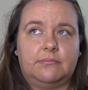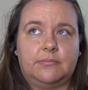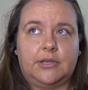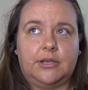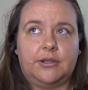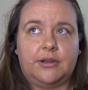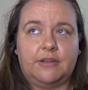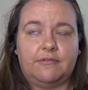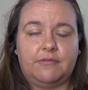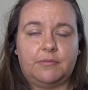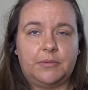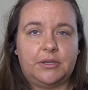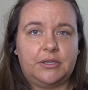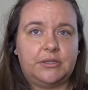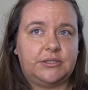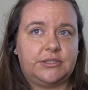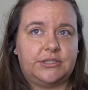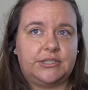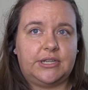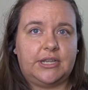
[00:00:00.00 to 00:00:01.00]
go and have a
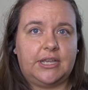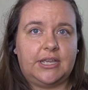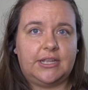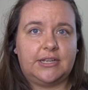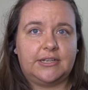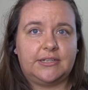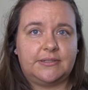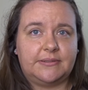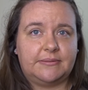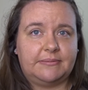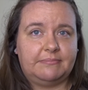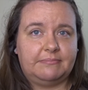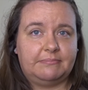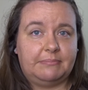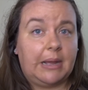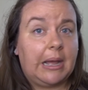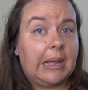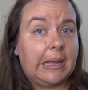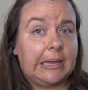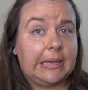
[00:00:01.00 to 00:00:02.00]
mooch and
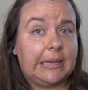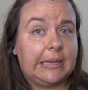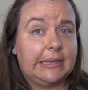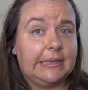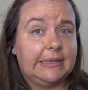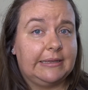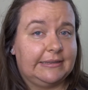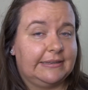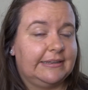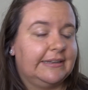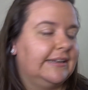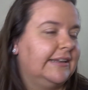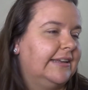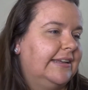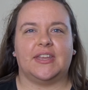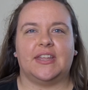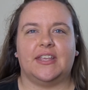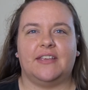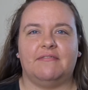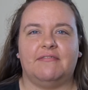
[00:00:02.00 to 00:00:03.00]
bye.
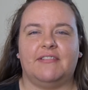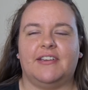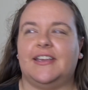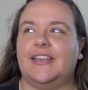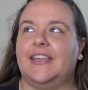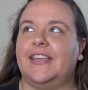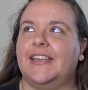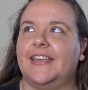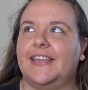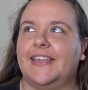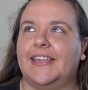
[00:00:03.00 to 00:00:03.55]
Right,